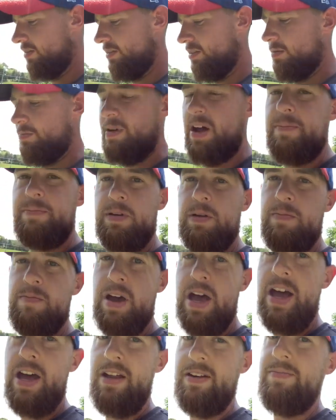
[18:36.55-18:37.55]
The pepper
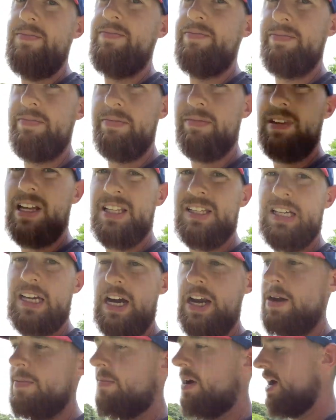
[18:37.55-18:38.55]
bed, that's
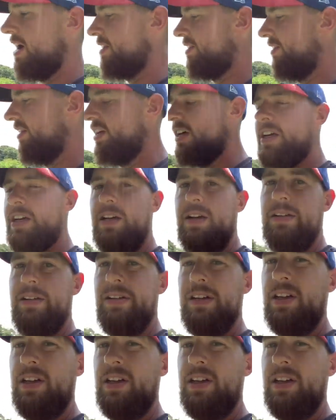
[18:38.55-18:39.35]
kind of my thing.